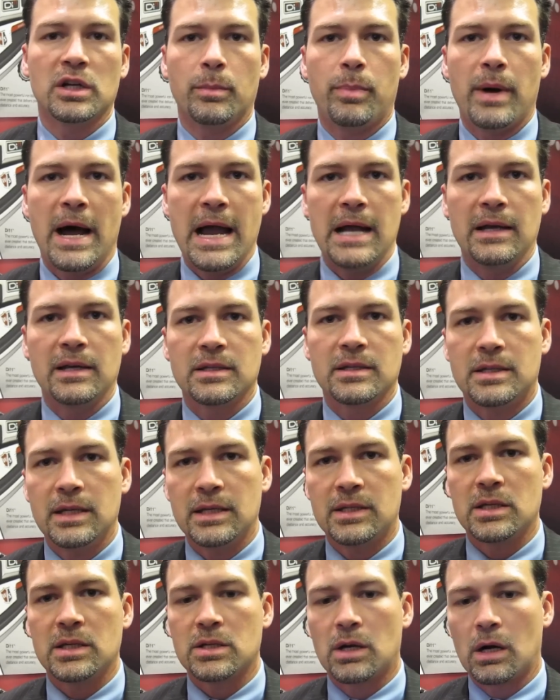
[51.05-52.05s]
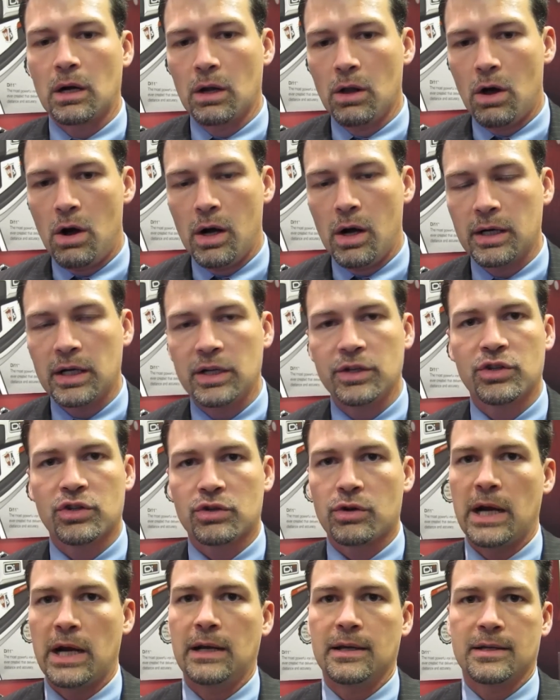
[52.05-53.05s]
you to buy it is this is our longest,
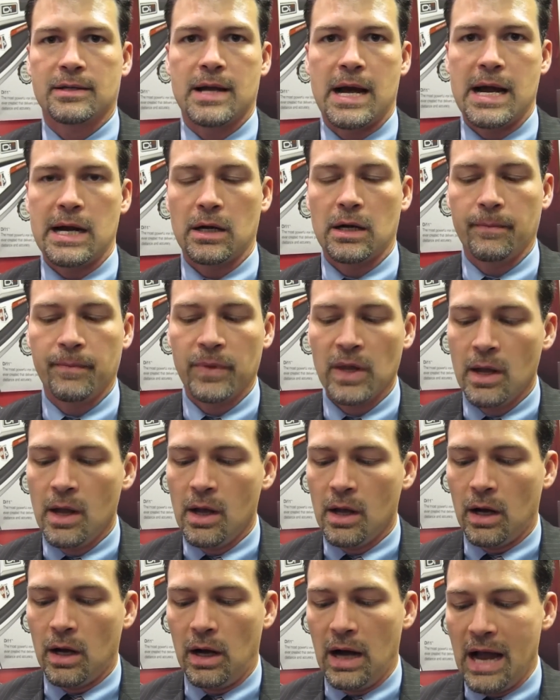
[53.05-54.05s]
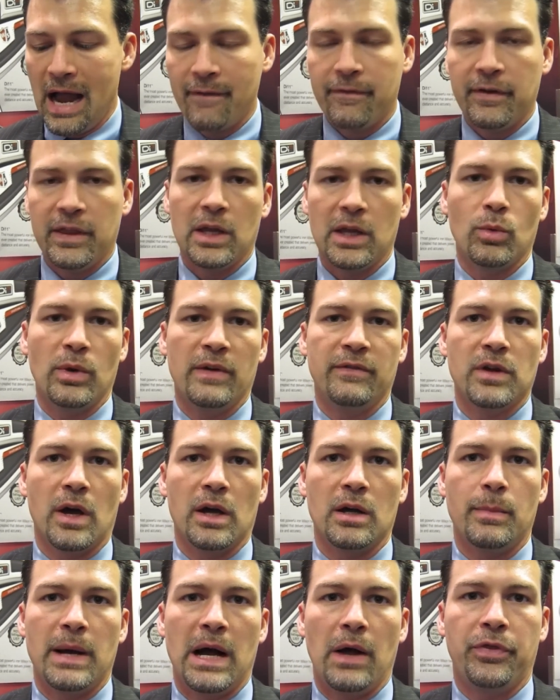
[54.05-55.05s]
straightest iron. Everything we've
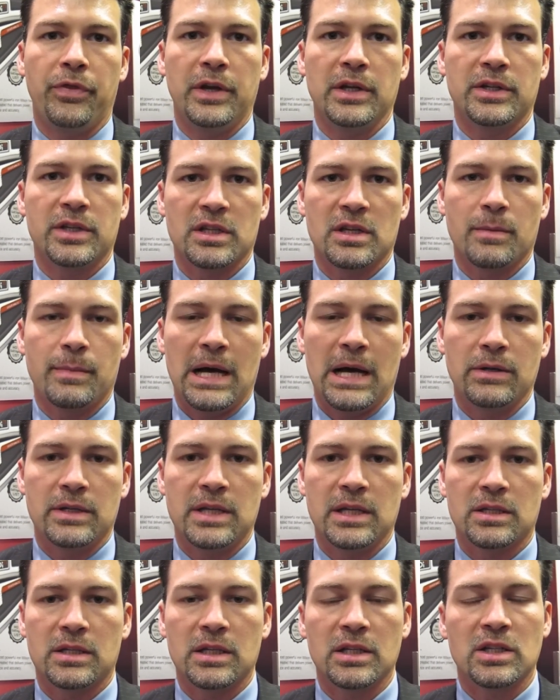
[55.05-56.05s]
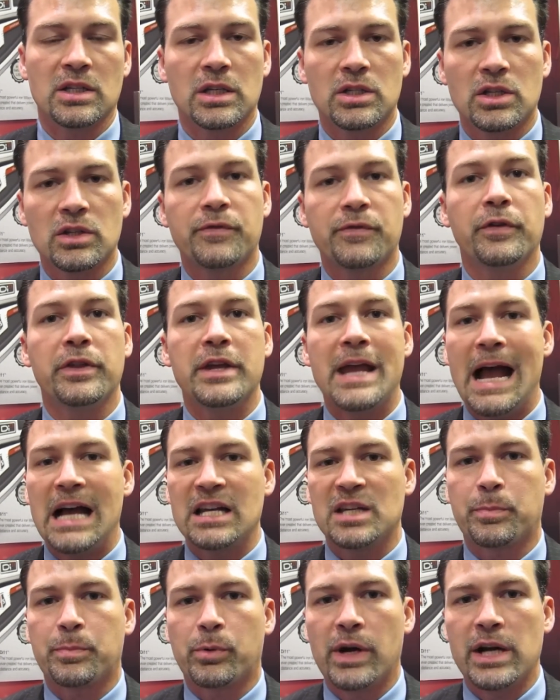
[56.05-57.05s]
done about this is about distance. This is for the
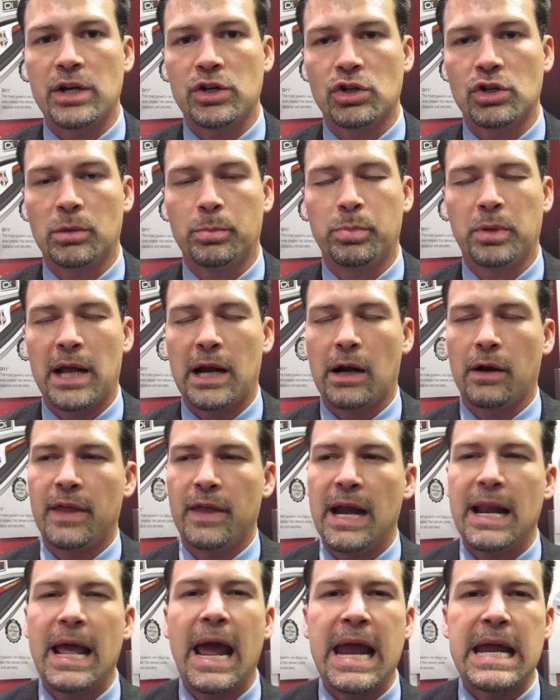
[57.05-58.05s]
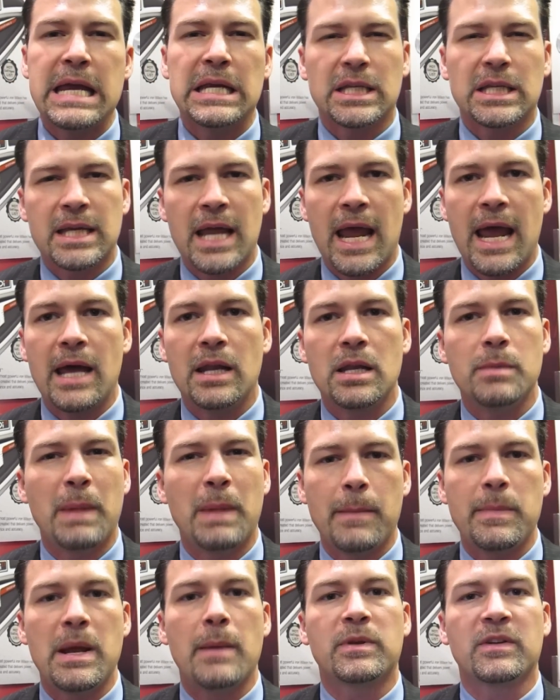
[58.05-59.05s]
aspirational player, that 8, 10,
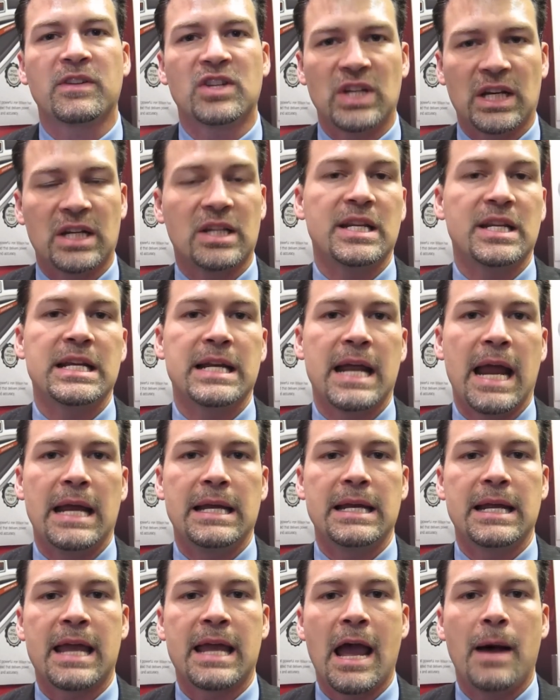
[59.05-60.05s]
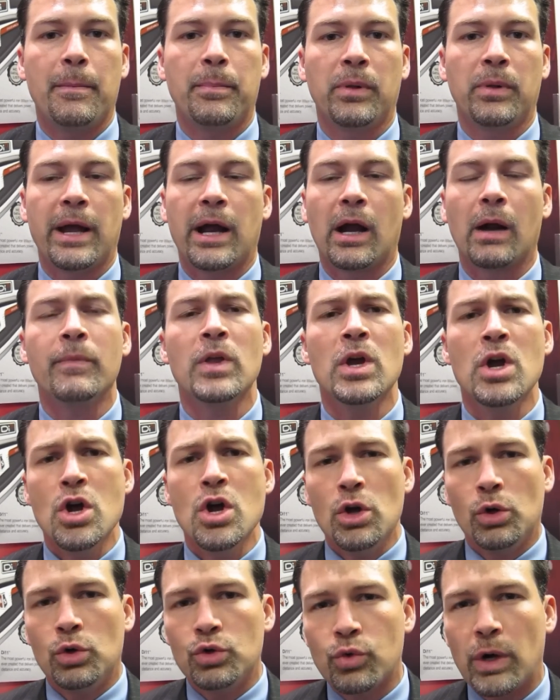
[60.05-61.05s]
maybe up to 16 handicap player
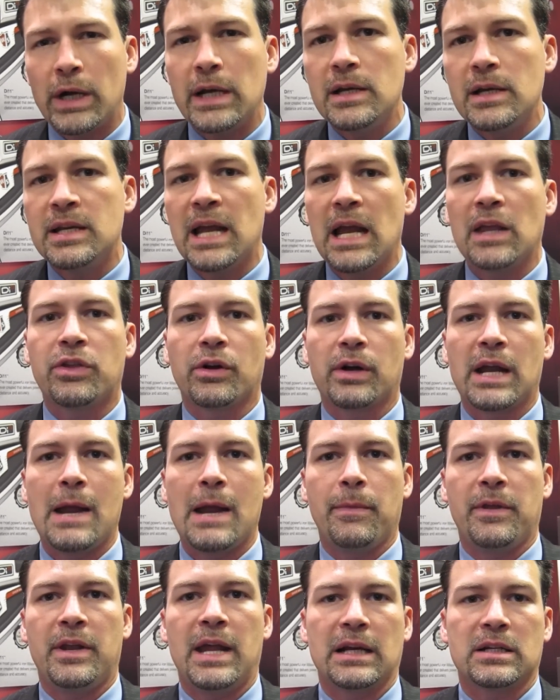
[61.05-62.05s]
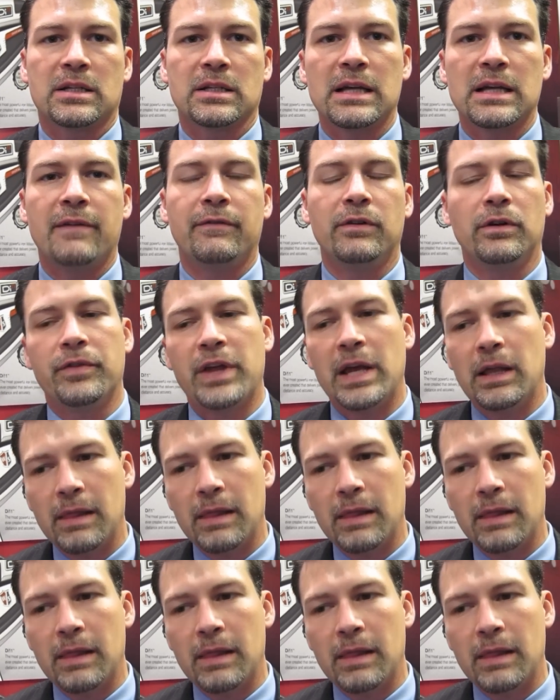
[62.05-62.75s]
who's ready to take their game to the next level. They